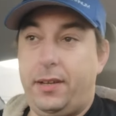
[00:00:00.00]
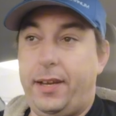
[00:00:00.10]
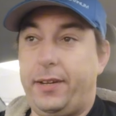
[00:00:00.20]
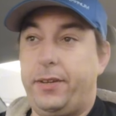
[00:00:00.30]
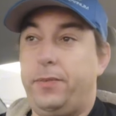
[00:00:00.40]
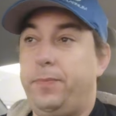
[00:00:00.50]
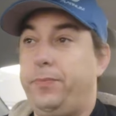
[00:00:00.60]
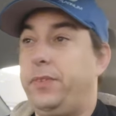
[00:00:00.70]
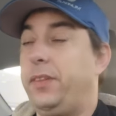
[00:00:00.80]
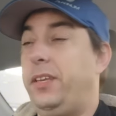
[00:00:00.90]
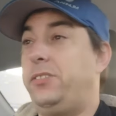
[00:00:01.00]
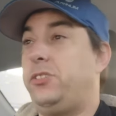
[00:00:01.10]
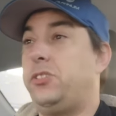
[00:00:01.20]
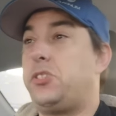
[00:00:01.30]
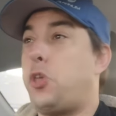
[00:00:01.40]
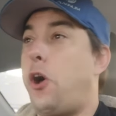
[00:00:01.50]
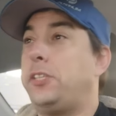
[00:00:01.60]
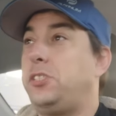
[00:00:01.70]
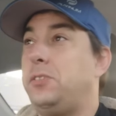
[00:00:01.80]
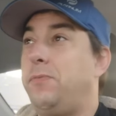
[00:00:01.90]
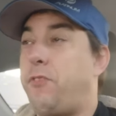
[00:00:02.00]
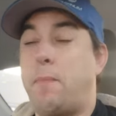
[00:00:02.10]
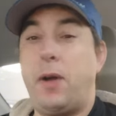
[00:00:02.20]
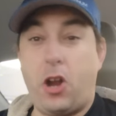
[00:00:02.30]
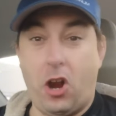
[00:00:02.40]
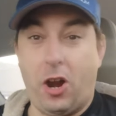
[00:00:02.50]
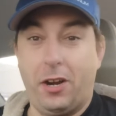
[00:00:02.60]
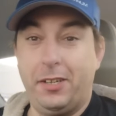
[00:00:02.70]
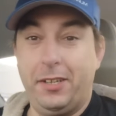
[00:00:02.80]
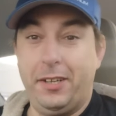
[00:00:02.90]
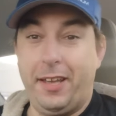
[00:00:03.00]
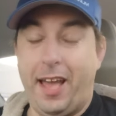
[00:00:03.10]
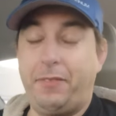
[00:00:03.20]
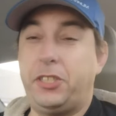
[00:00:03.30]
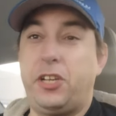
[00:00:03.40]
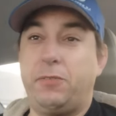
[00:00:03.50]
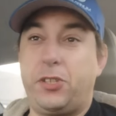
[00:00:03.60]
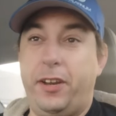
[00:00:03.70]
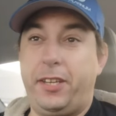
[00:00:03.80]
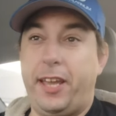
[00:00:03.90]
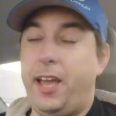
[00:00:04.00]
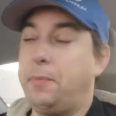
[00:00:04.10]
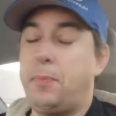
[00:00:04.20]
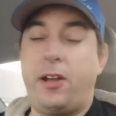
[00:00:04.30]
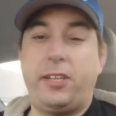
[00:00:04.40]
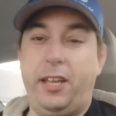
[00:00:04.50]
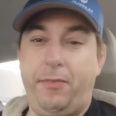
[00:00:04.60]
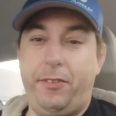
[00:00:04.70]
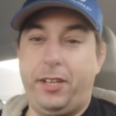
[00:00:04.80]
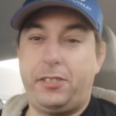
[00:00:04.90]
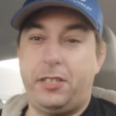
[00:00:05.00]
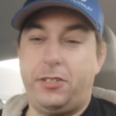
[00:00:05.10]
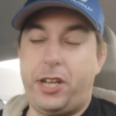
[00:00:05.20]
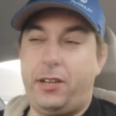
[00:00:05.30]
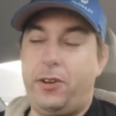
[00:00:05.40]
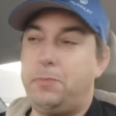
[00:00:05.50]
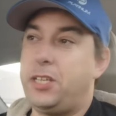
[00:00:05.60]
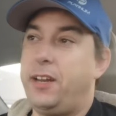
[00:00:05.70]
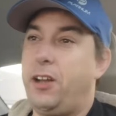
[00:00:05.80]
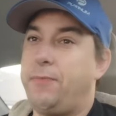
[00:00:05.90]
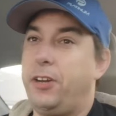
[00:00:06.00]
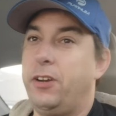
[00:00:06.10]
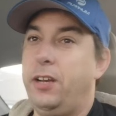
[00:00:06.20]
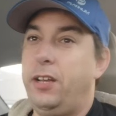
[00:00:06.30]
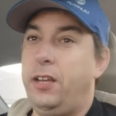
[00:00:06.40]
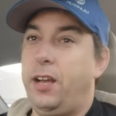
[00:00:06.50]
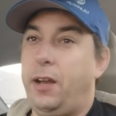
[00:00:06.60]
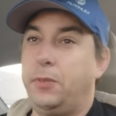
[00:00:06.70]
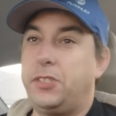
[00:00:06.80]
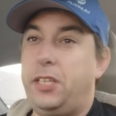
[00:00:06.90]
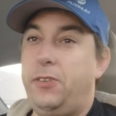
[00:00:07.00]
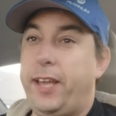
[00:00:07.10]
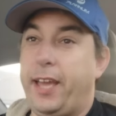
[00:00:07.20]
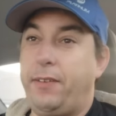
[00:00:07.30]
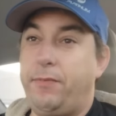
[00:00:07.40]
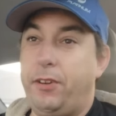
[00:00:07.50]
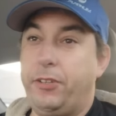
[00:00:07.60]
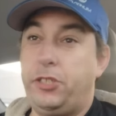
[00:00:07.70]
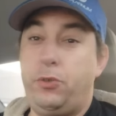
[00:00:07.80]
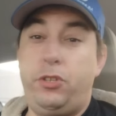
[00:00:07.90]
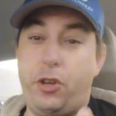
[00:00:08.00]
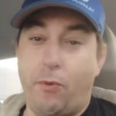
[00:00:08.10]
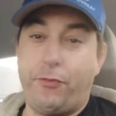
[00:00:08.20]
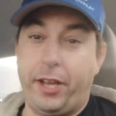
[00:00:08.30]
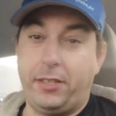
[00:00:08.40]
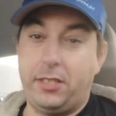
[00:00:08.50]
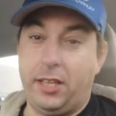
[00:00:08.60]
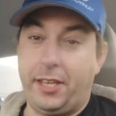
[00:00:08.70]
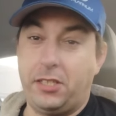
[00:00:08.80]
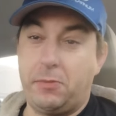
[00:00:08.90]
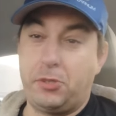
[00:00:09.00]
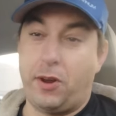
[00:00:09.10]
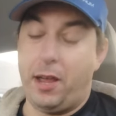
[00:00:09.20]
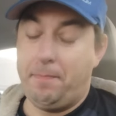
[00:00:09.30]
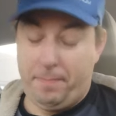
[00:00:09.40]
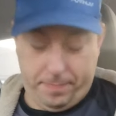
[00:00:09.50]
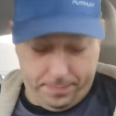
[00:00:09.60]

I don't know. These are just thoughts from a car. Have yourselves a great day. I'm your proud Canadian Phoenix Cindershadow. I'm signing off here. I will see you again very soon. Don't forget to like and subscribe.